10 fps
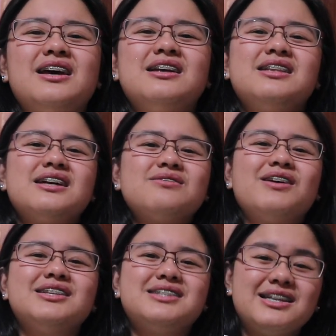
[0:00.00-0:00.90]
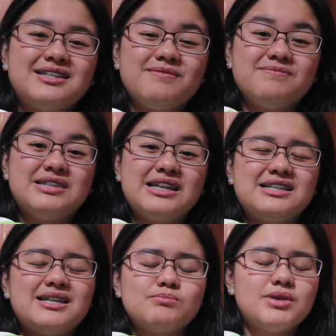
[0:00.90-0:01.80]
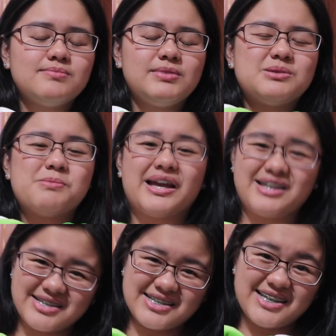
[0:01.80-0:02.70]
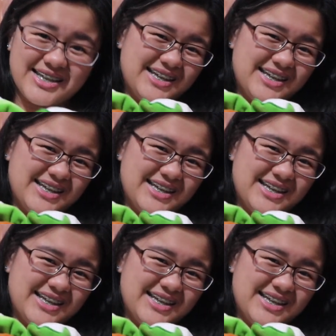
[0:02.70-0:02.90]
And that's why it tempted me to buy this.